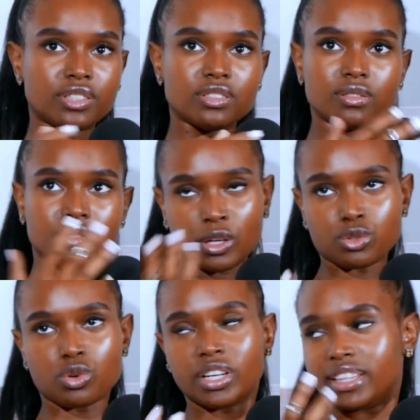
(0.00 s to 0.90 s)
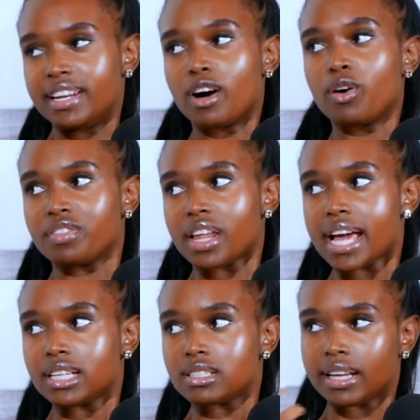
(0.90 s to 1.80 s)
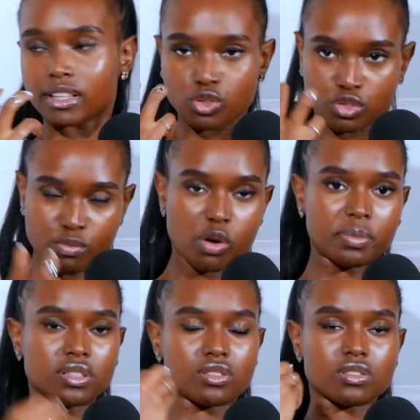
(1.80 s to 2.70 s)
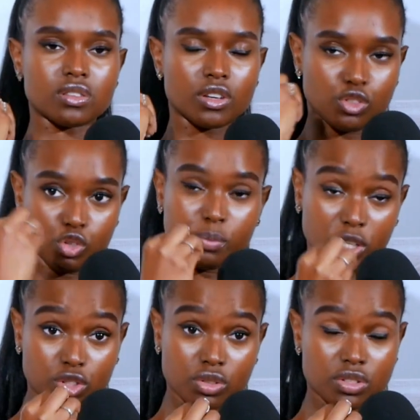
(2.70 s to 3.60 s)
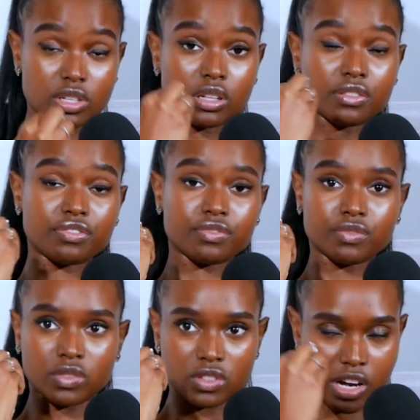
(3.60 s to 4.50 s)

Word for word: what they also call it the dark of the night, like mm-hmm. those moments you meet yourself.